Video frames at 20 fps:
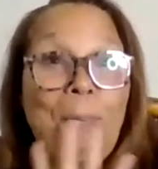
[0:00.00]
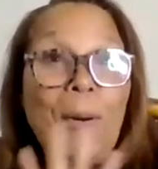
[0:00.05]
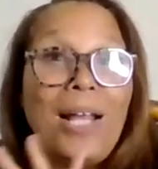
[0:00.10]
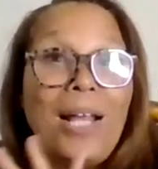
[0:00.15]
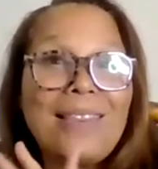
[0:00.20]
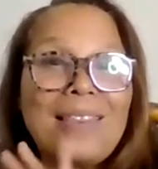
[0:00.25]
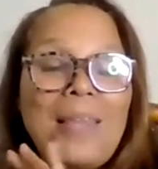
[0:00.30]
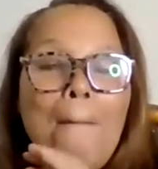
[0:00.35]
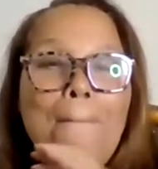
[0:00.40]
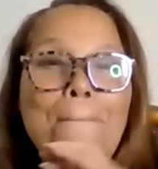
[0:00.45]

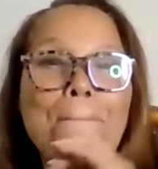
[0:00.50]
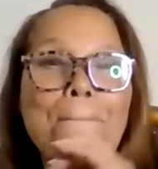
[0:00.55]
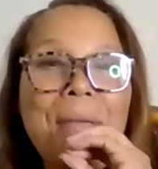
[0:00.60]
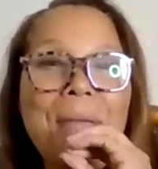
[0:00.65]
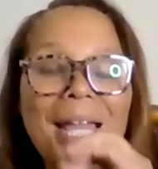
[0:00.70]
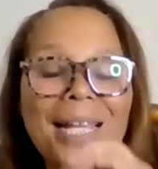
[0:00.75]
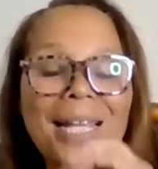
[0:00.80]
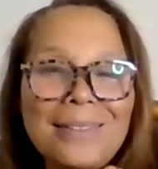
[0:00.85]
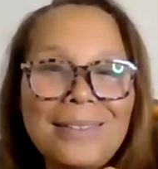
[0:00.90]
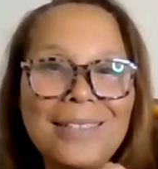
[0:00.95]
But the
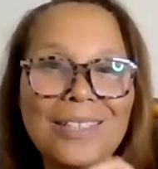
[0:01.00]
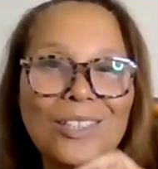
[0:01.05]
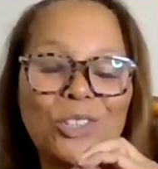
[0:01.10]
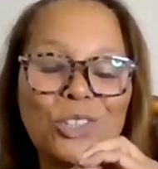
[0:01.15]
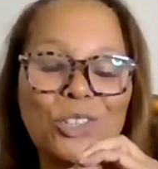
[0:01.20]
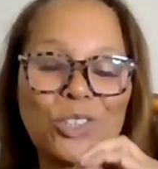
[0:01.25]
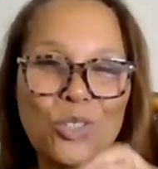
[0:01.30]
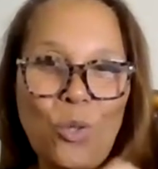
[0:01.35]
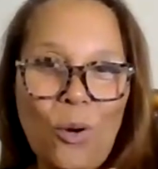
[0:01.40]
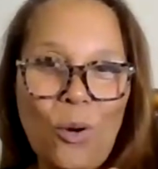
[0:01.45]
best
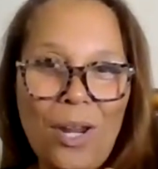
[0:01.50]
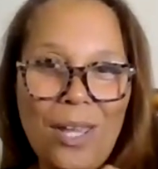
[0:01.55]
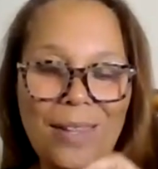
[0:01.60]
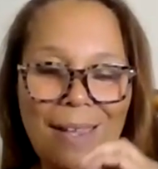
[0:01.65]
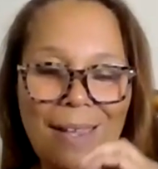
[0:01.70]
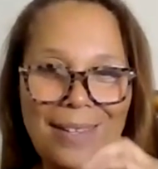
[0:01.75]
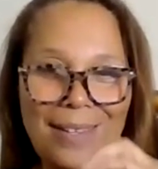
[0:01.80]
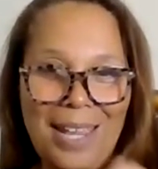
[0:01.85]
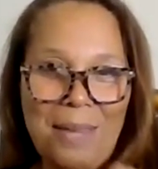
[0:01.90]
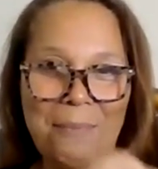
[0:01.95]
story
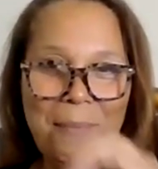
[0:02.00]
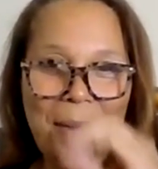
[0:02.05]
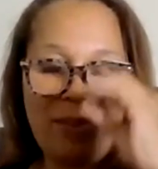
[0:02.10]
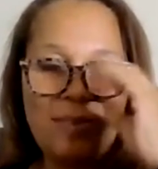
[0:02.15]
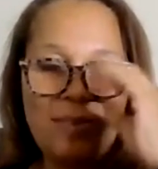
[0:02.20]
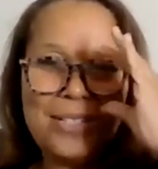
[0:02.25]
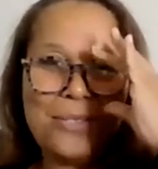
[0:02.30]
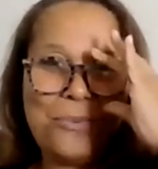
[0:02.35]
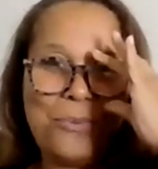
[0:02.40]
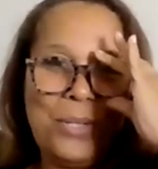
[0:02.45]
that came
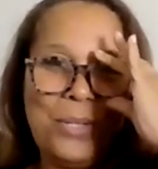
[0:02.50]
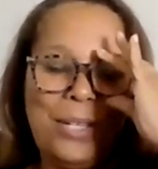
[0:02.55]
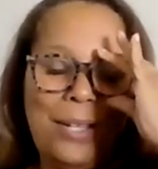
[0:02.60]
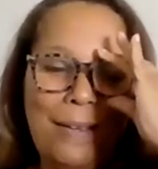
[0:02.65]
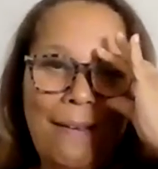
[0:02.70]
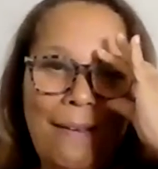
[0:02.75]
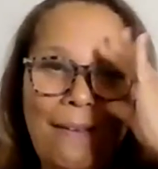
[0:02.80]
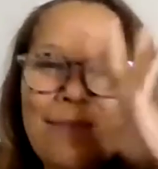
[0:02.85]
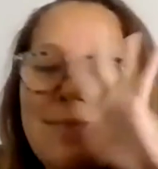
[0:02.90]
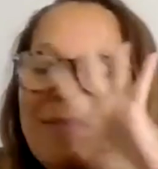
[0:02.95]
out this week,
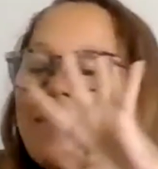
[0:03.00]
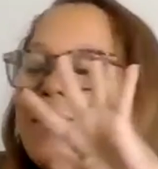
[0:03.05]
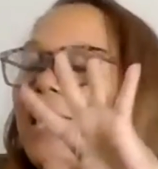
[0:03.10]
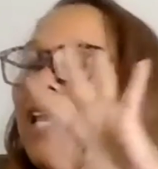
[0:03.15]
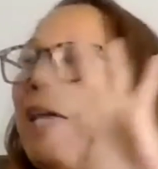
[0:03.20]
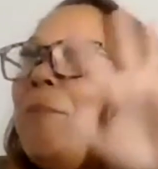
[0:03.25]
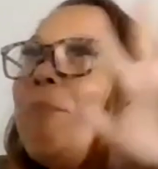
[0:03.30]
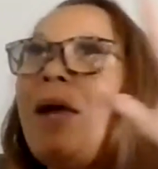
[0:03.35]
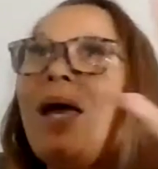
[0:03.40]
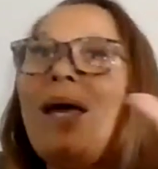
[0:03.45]

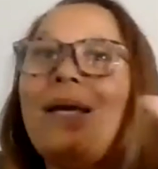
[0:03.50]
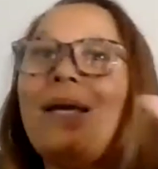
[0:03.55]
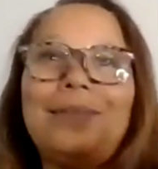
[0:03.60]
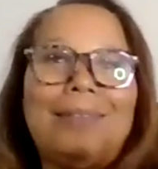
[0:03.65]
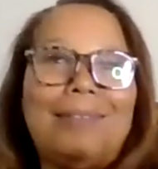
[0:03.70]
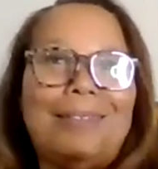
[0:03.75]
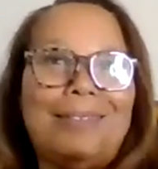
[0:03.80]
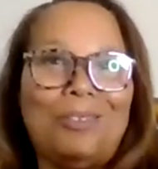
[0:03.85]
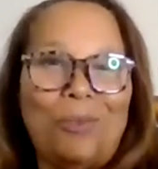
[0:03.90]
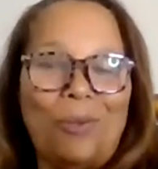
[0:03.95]
the
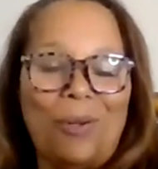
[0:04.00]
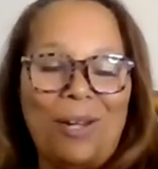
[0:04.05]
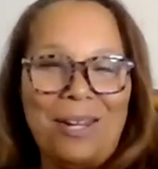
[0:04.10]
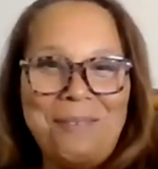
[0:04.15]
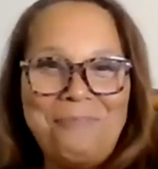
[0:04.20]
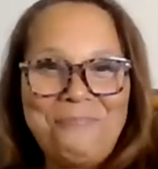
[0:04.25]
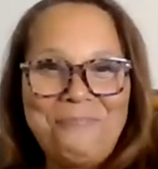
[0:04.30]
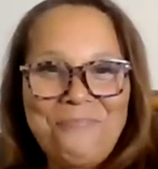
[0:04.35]
best story,